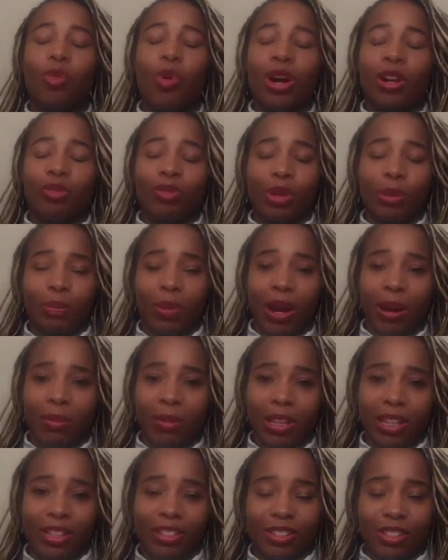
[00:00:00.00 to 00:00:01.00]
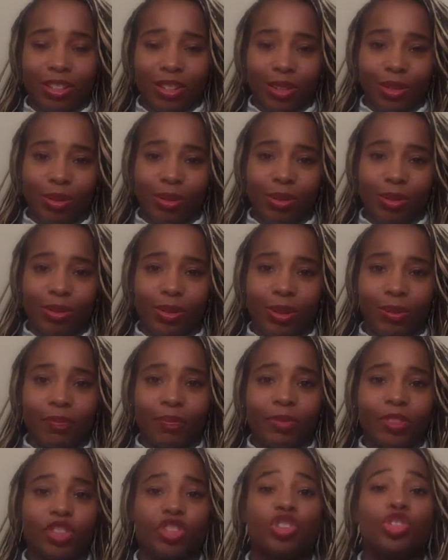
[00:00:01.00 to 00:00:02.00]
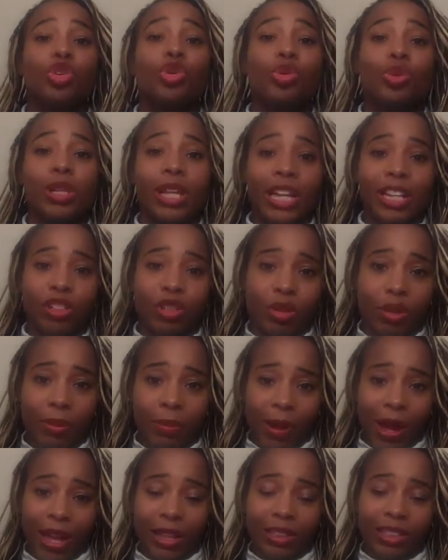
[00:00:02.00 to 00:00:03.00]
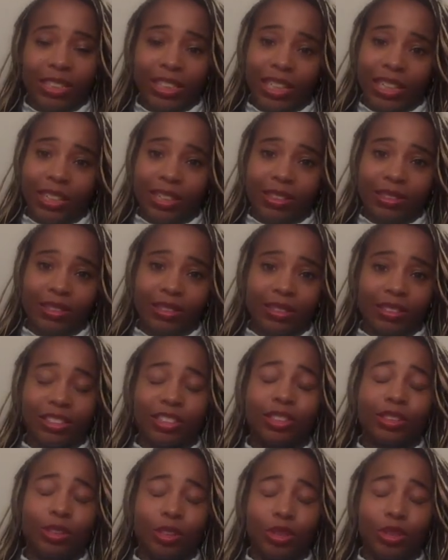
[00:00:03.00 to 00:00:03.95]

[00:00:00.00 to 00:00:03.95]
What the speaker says: One Republic's tune, Too Late to Apologize.